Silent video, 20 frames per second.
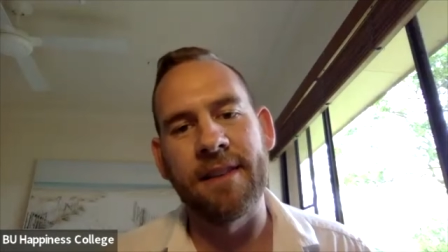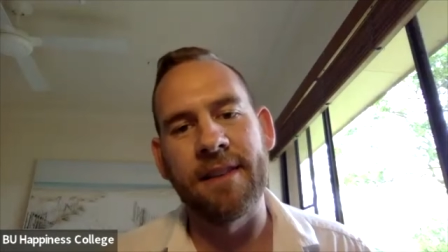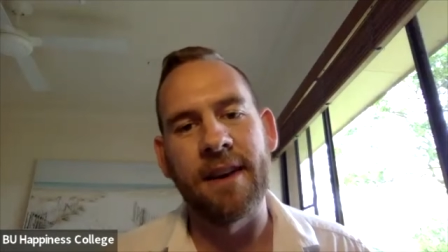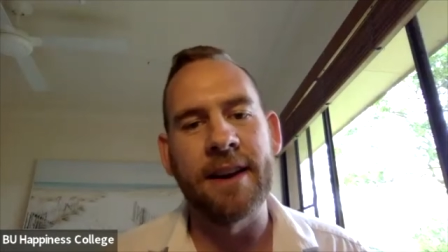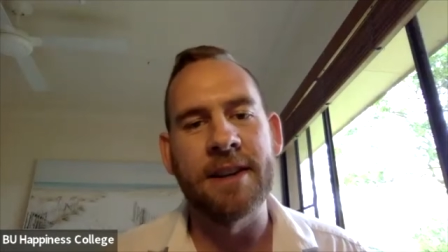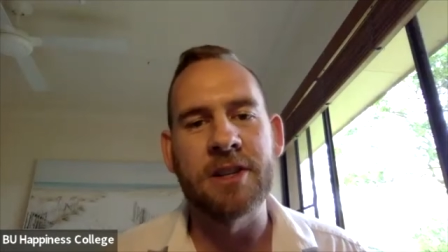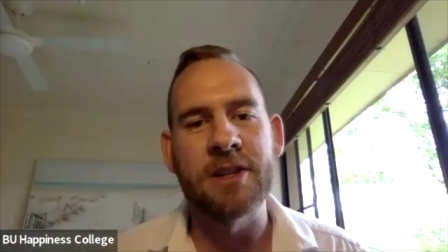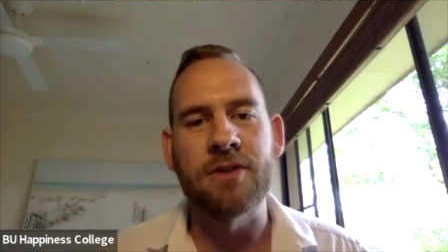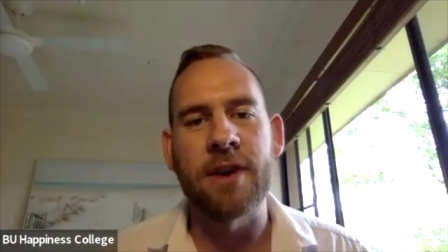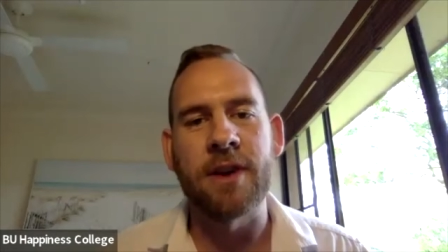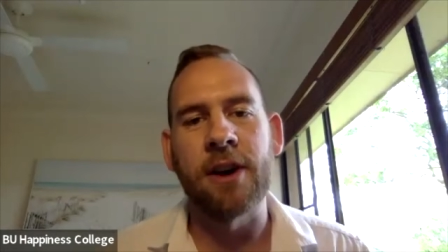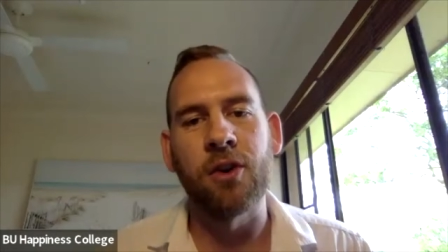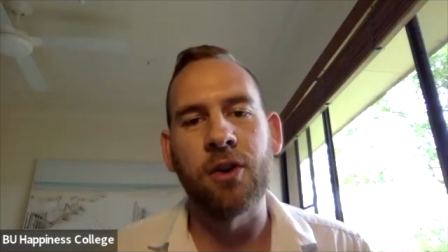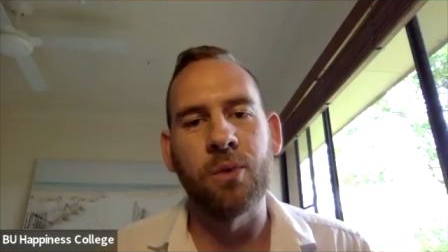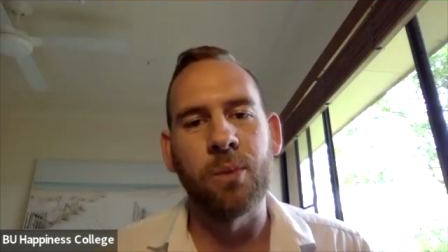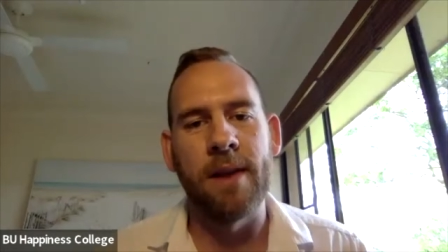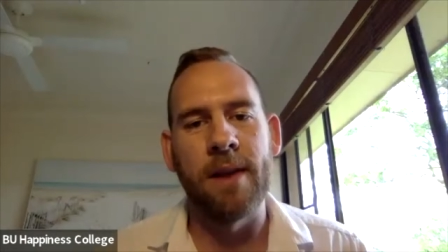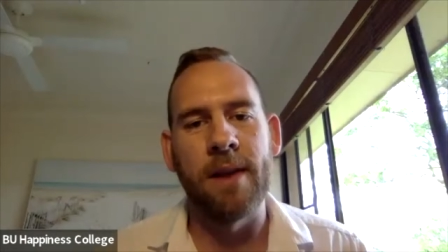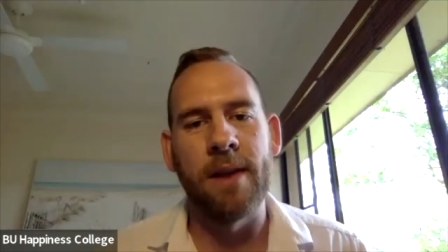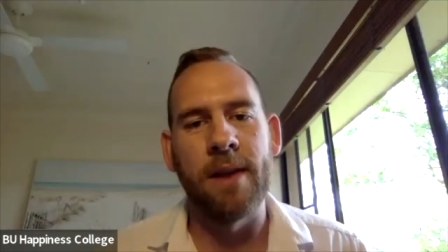And I'd struggled
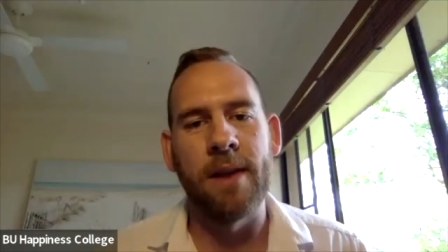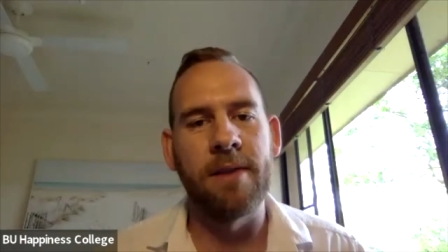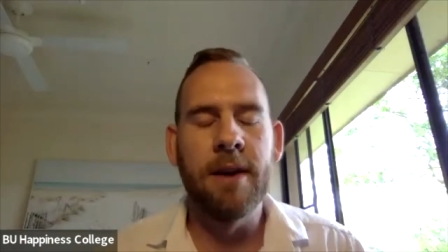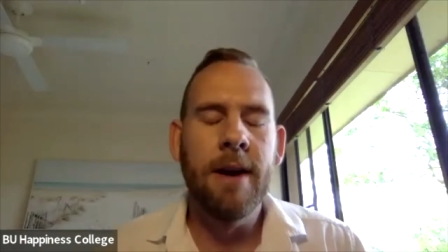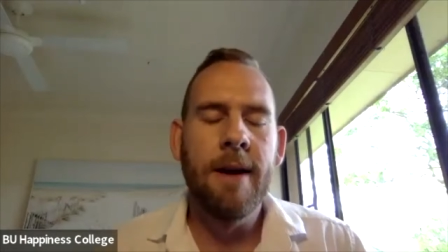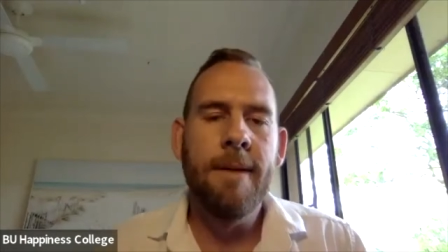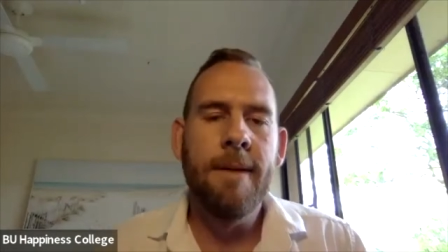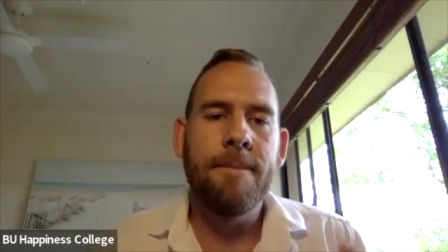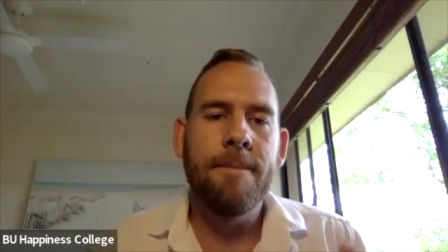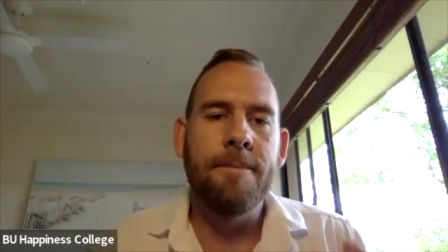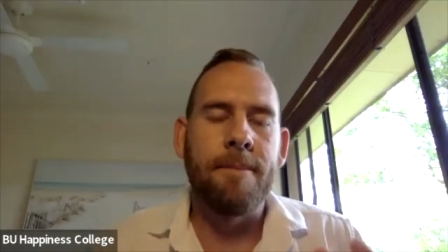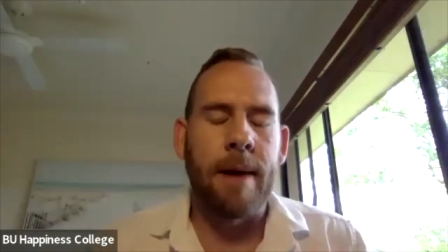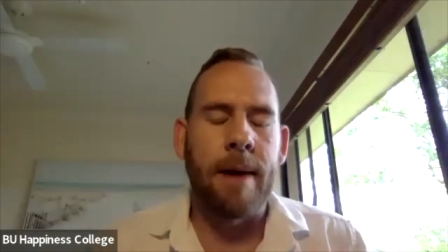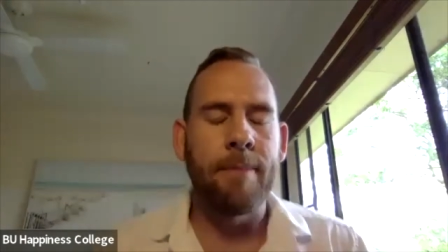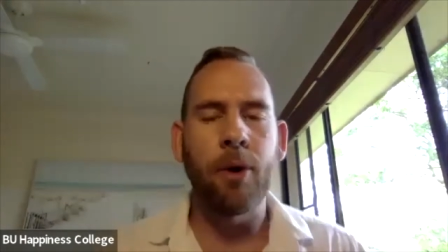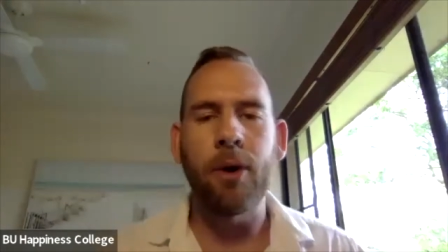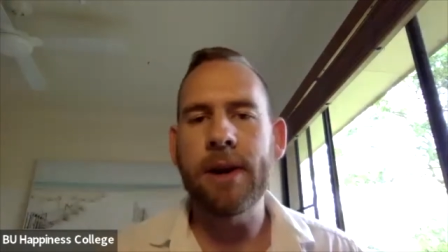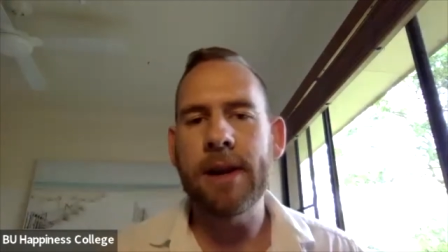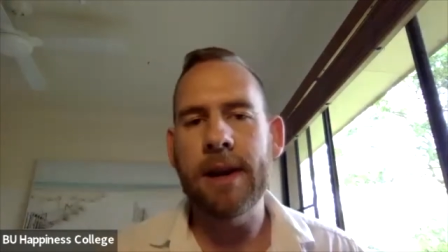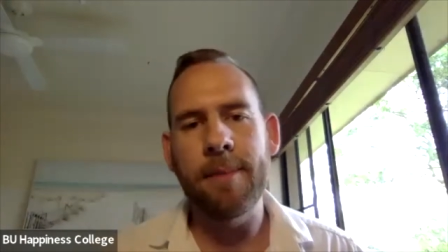with my
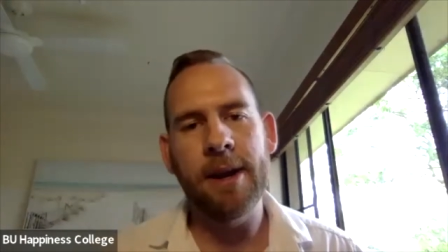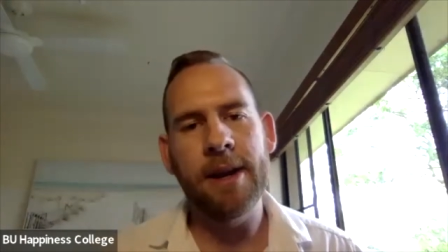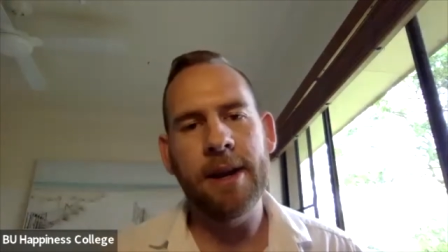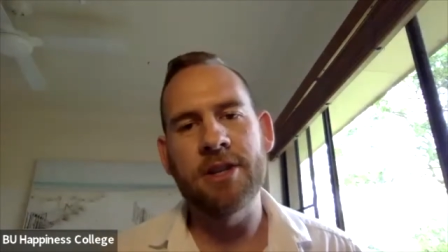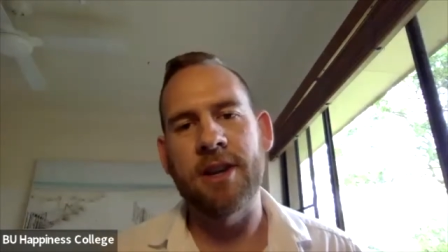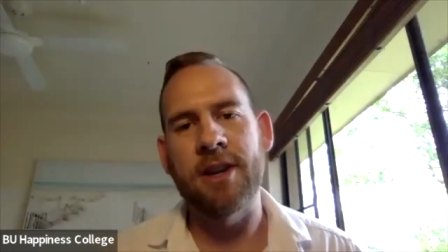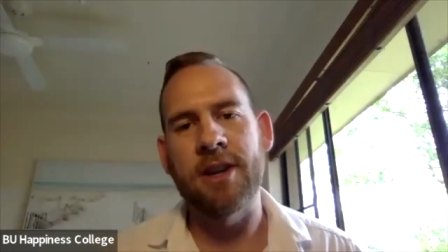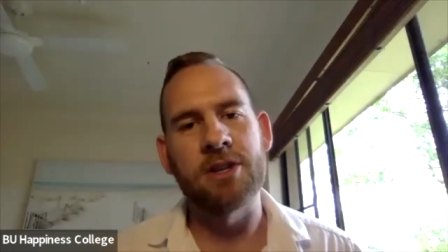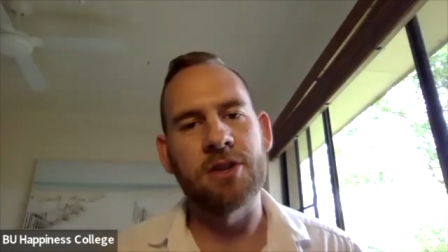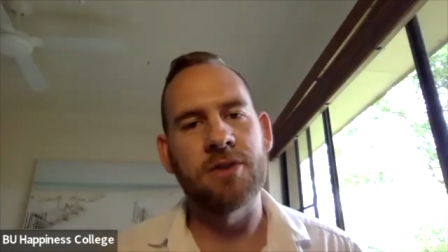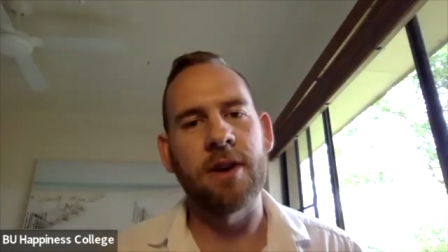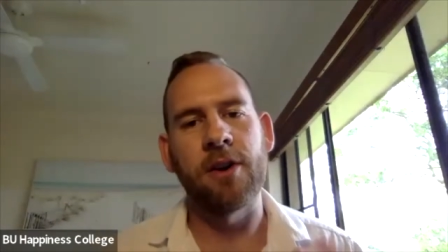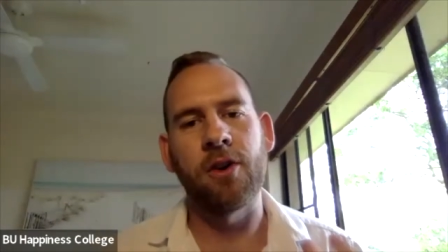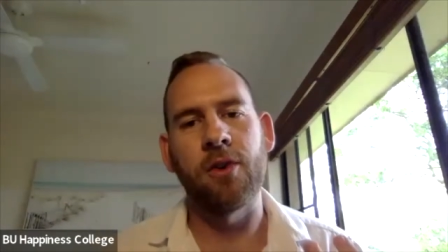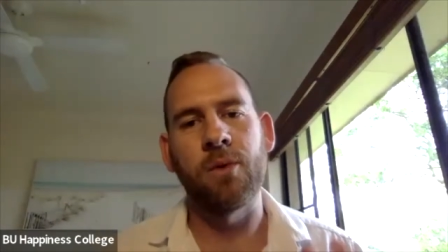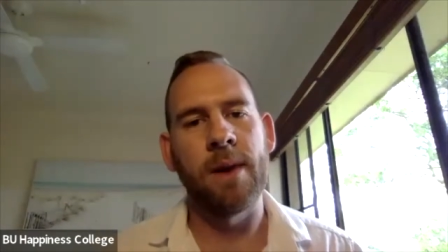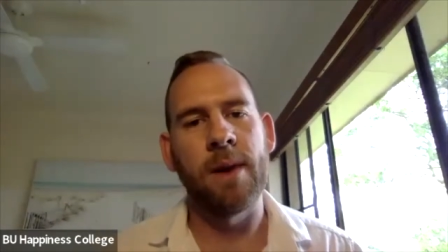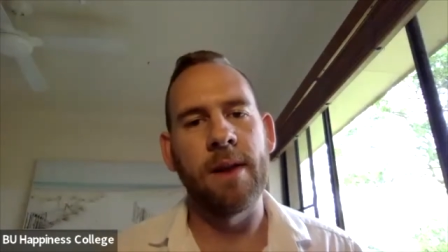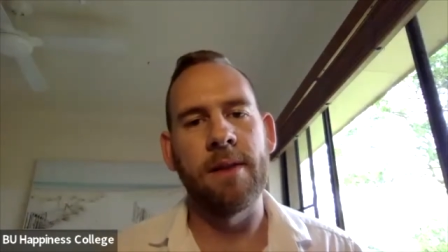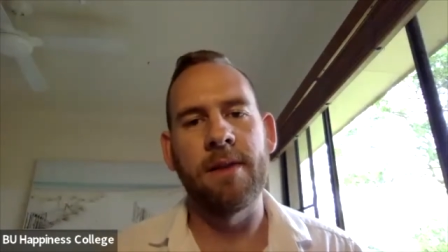body image, I'd
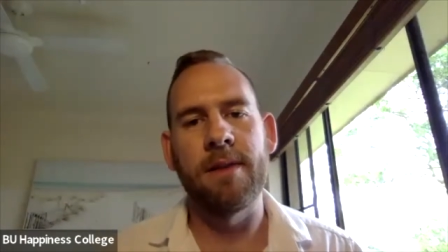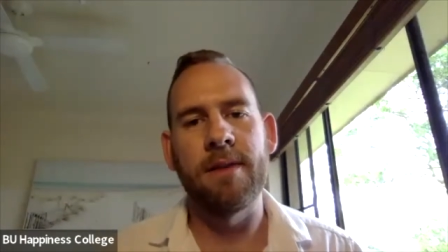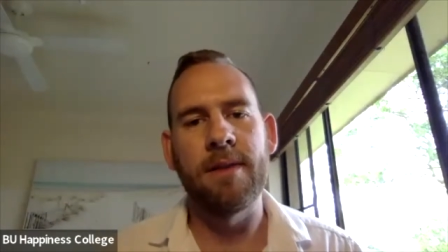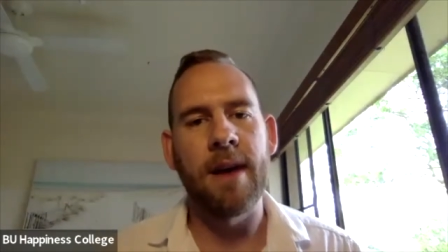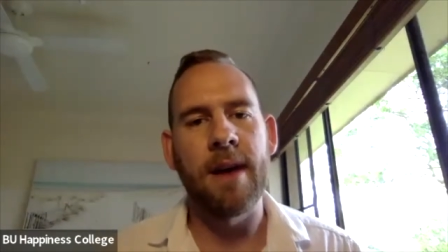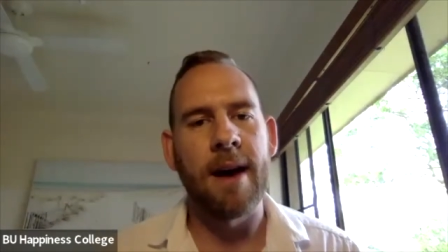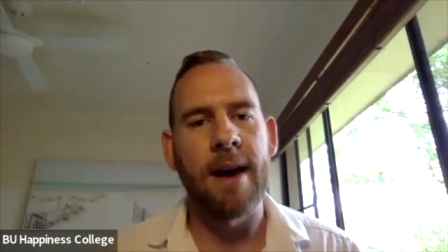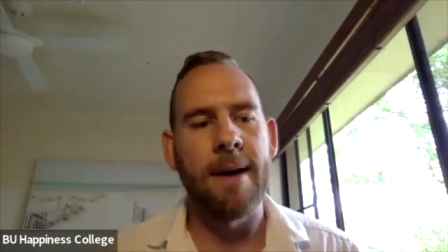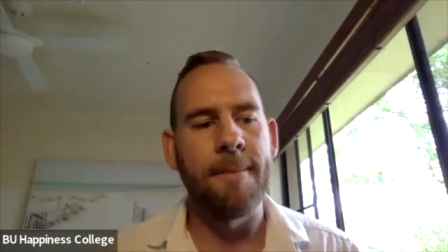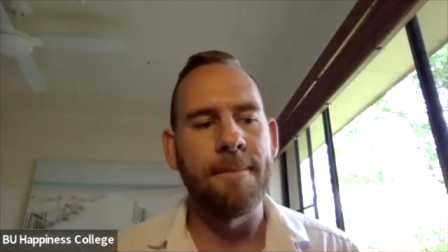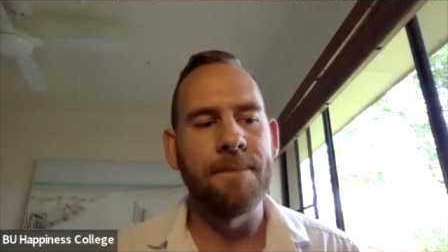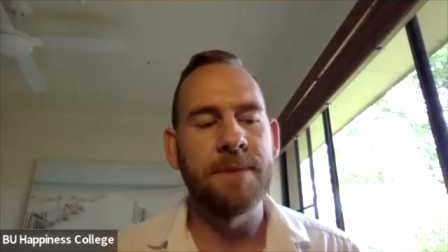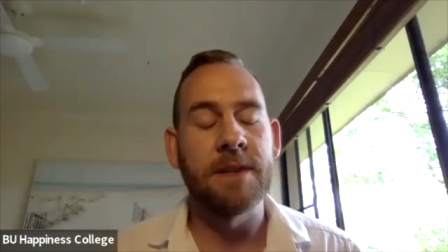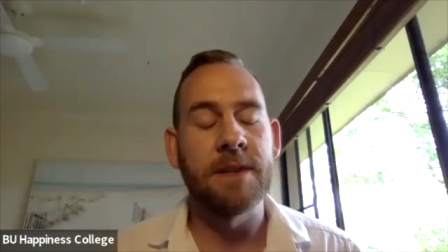struggled with um,